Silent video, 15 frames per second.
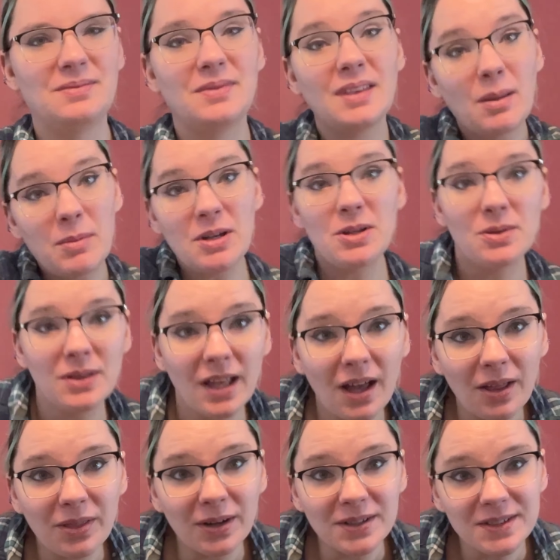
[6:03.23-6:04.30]
Let me do the
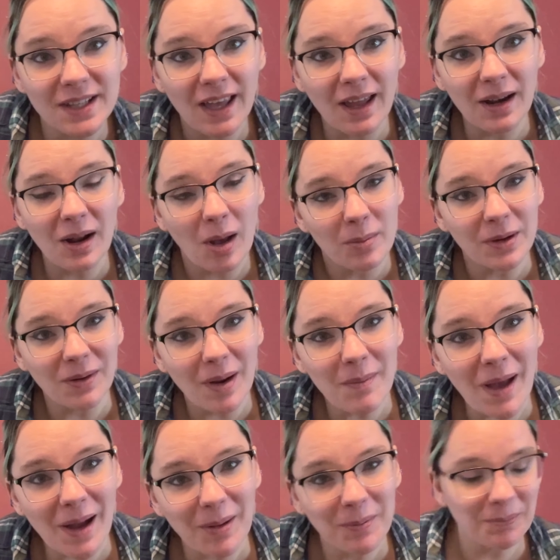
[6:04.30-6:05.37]
others and I'll be right
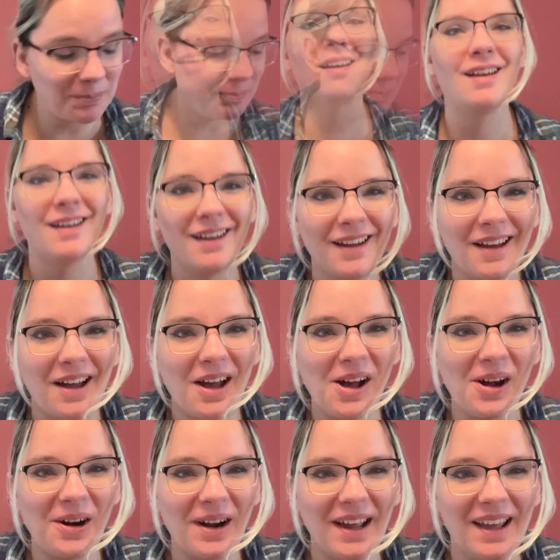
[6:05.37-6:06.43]
back.
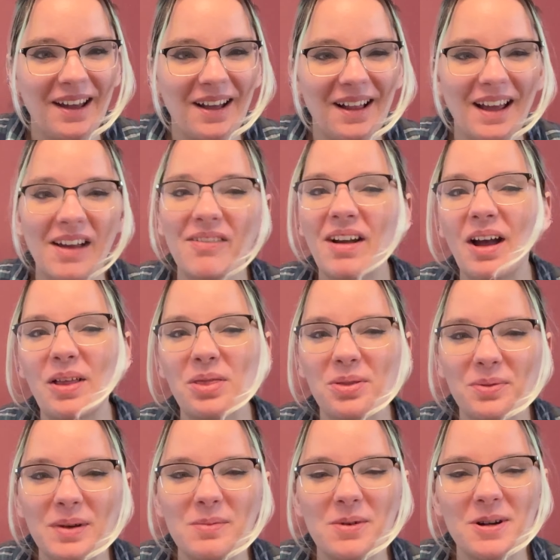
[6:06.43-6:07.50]
All right, y'all, I've got
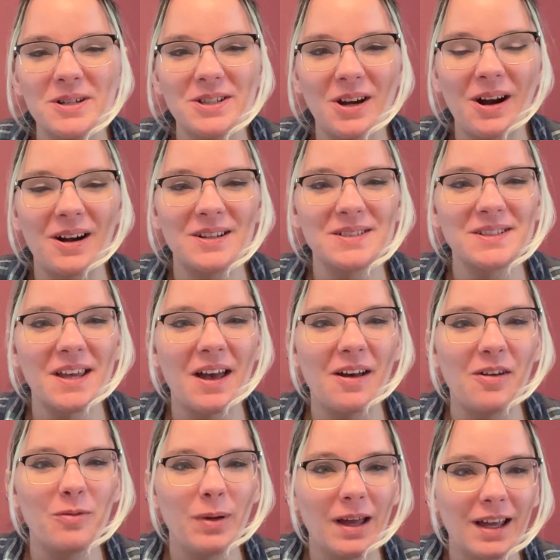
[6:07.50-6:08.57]
3 more jars
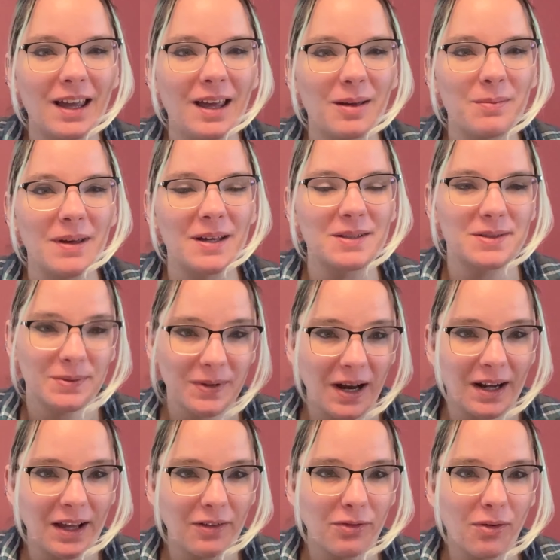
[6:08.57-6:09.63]
of pancake mix
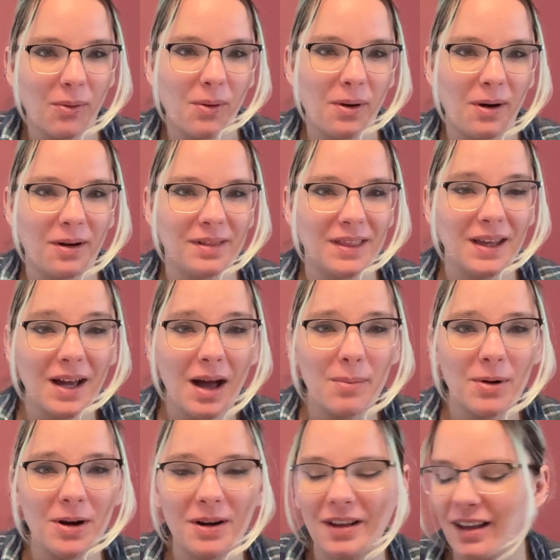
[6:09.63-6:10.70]
ready for the
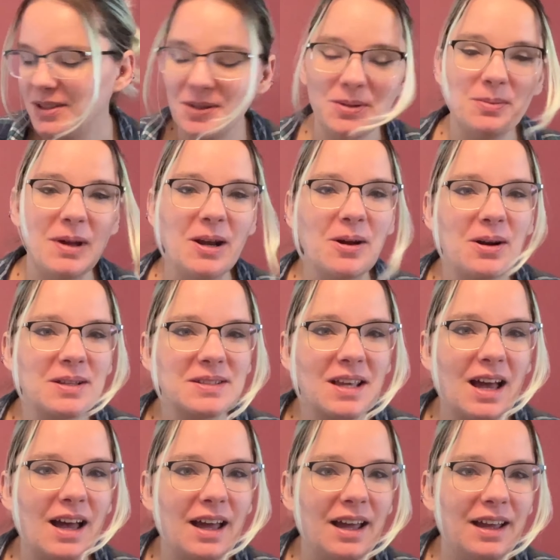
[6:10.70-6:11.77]
cupboard. You may notice
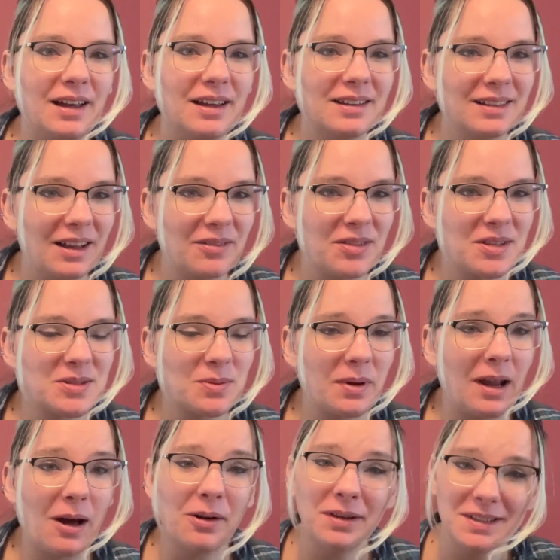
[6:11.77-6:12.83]
I left this one
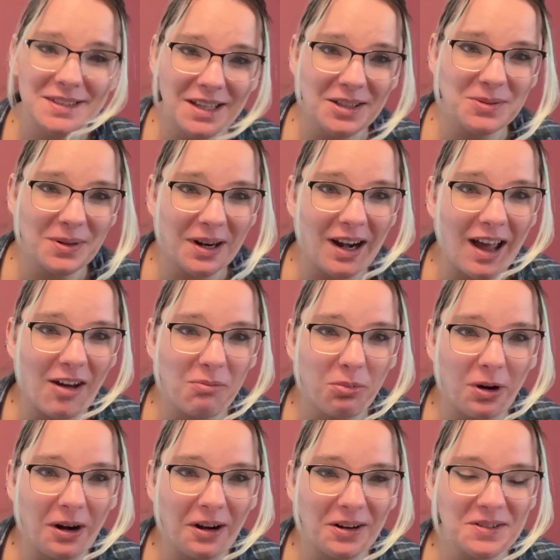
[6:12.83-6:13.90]
out. It's because we're gonna have
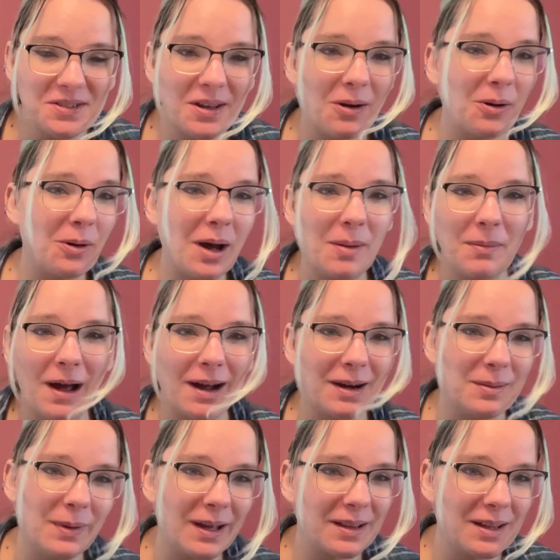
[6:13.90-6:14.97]
Brenner, so I'm not
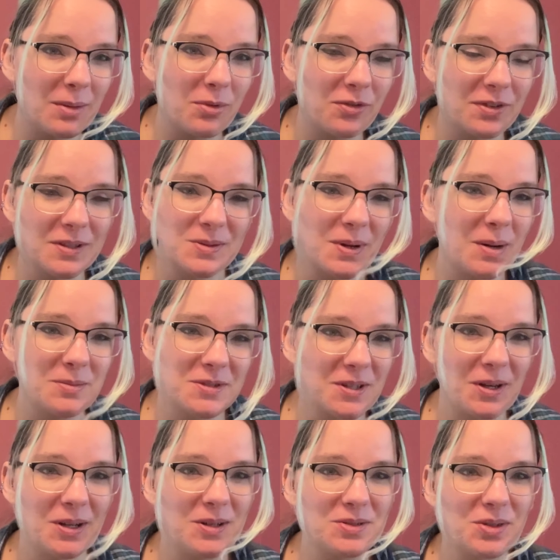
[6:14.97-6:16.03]
gonna make a label for this one. I'm just
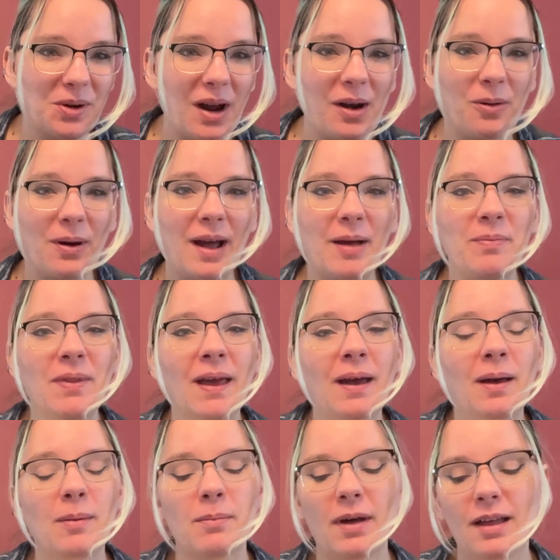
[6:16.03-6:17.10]
gonna use it right away.
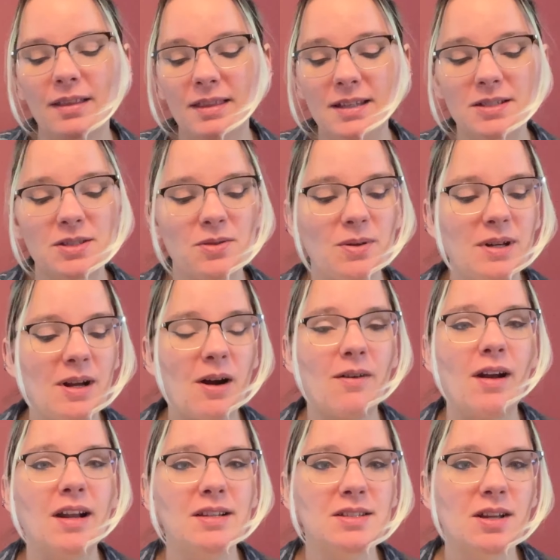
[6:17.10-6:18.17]
But these 3 are
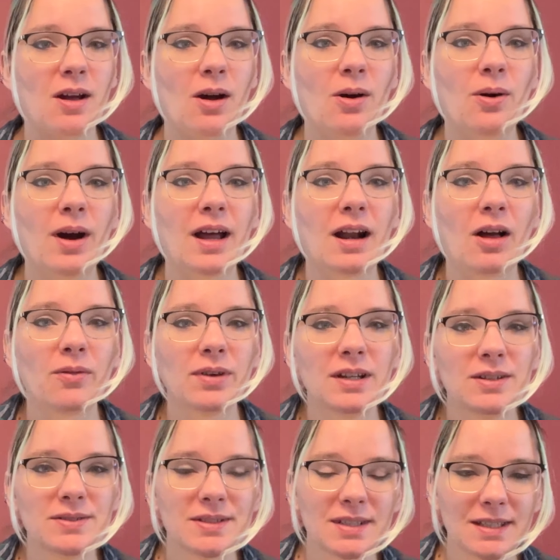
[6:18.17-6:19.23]
ready to go, and I'll
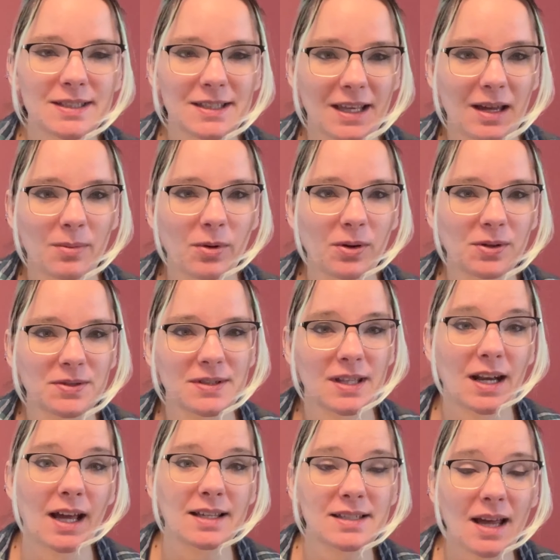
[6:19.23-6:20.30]
reuse these labels the
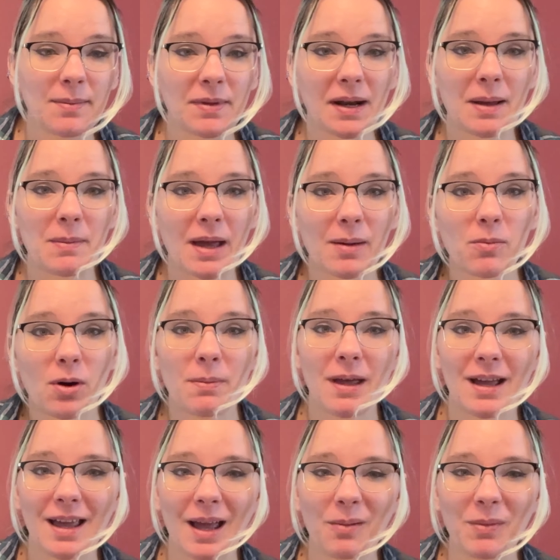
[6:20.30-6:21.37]
next time that I make more
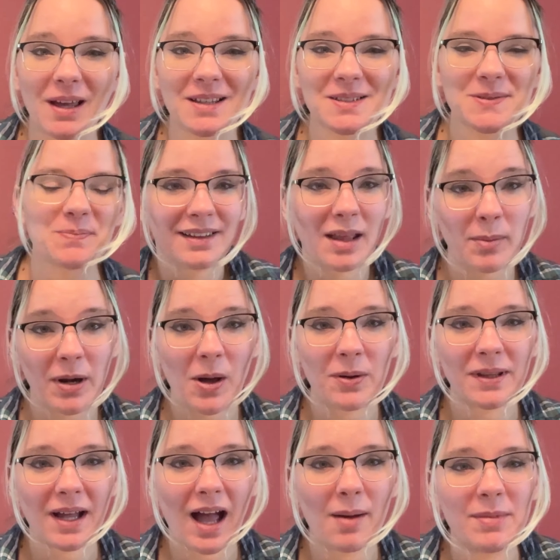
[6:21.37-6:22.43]
pancake mix. Let me know in
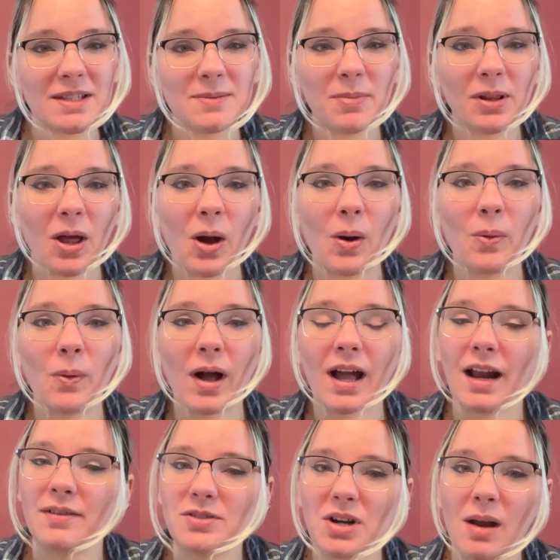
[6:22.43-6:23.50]
the comments below what
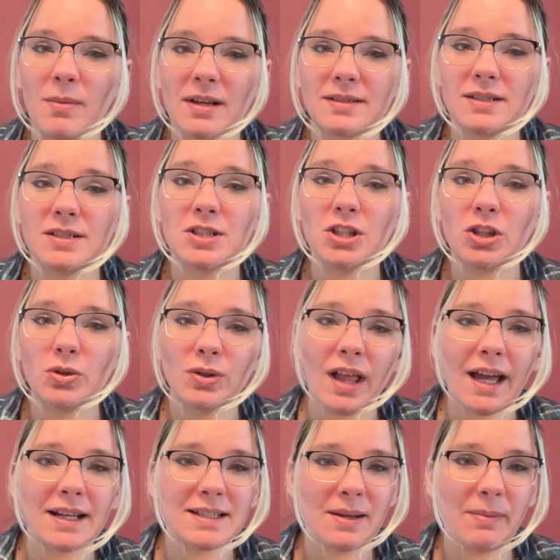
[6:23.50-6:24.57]
kind of dry mixes you
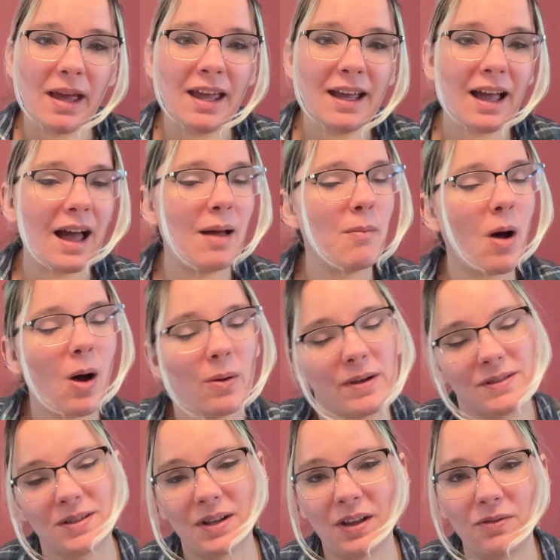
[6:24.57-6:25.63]
like to make. I'm
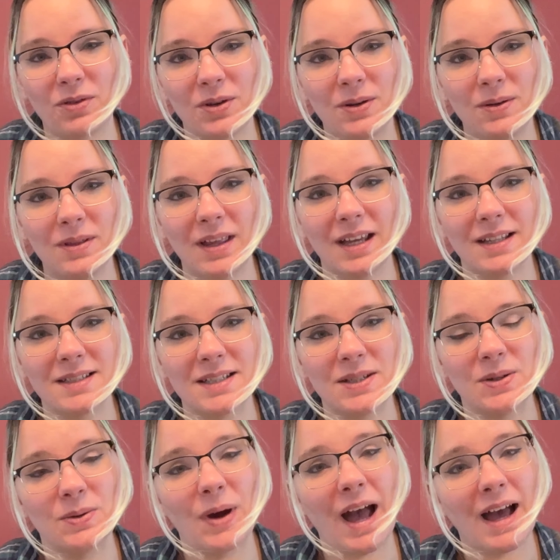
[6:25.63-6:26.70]
always looking for new things
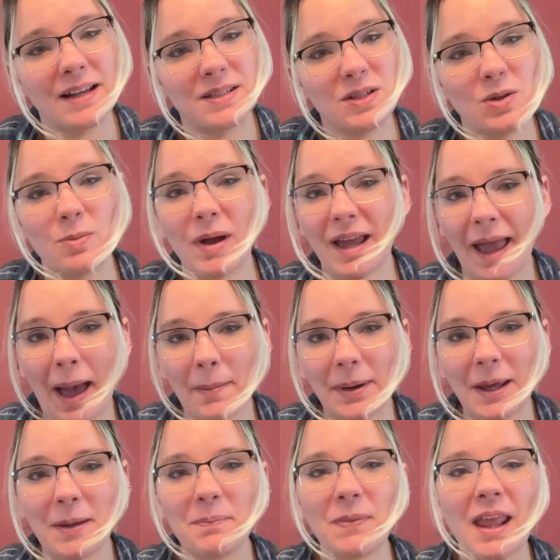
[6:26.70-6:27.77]
to add to my
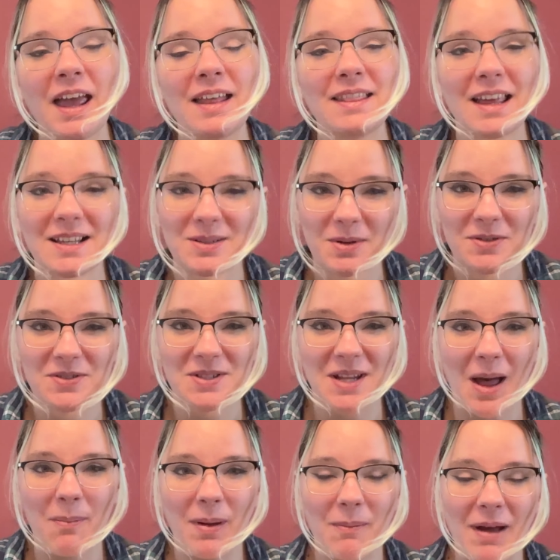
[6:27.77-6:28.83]
cabinet. Thanks so much for
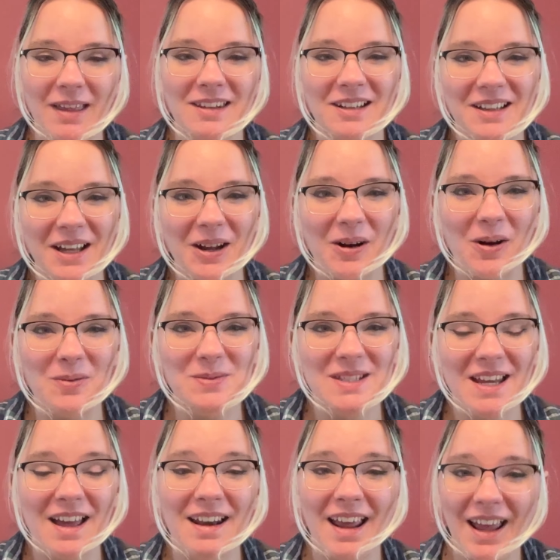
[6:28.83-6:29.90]
stopping by Little Acre
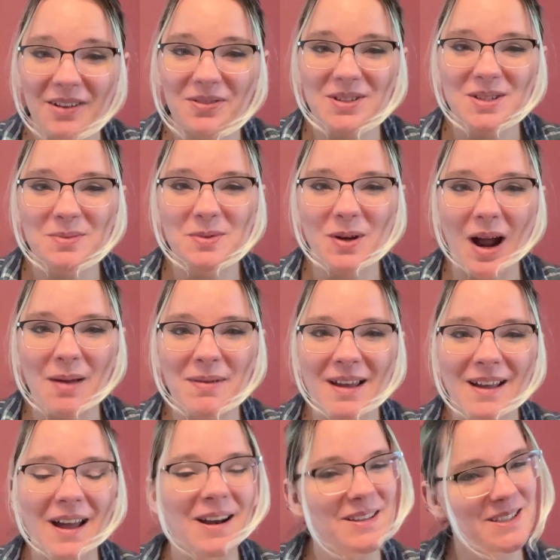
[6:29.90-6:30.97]
Homestead and for subscribing,
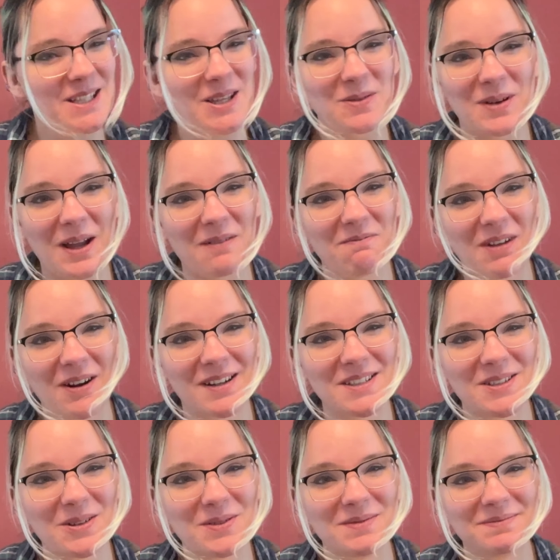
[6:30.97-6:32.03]
and I'll see you again very
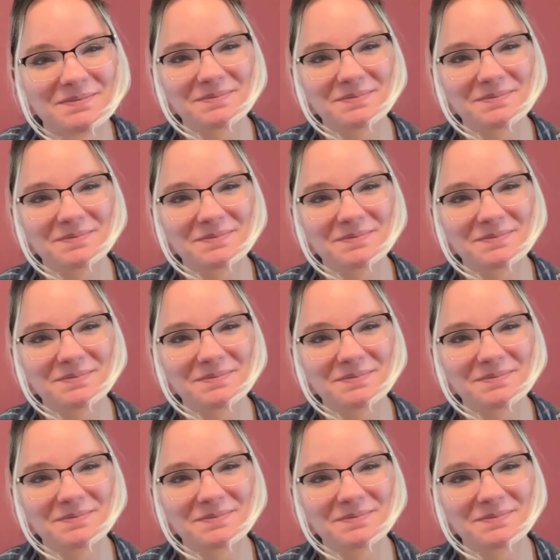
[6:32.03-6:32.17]
soon.